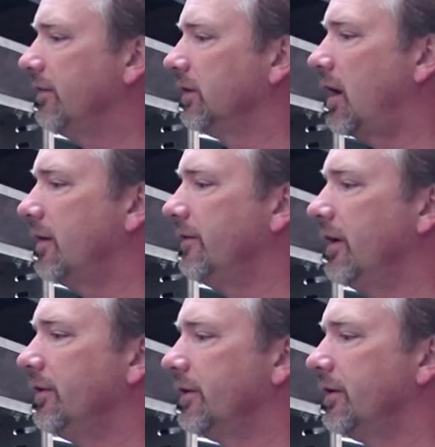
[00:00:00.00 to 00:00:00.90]
a lot of
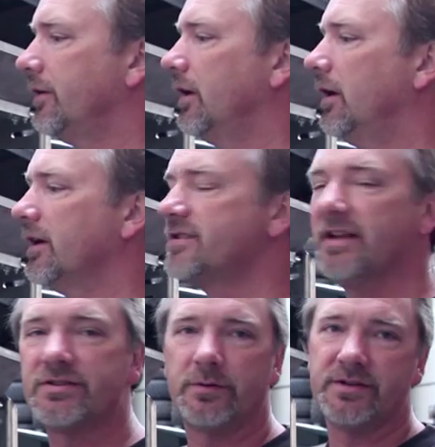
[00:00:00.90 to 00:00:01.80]
other
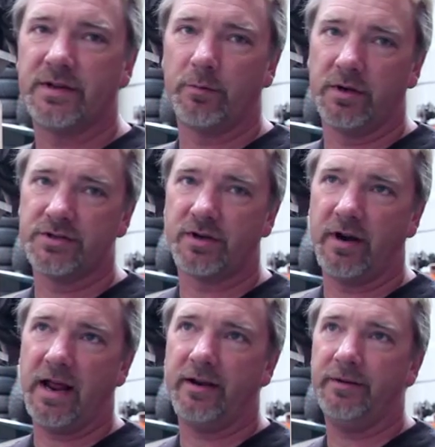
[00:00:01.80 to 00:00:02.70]
accessories that we're going to start adding.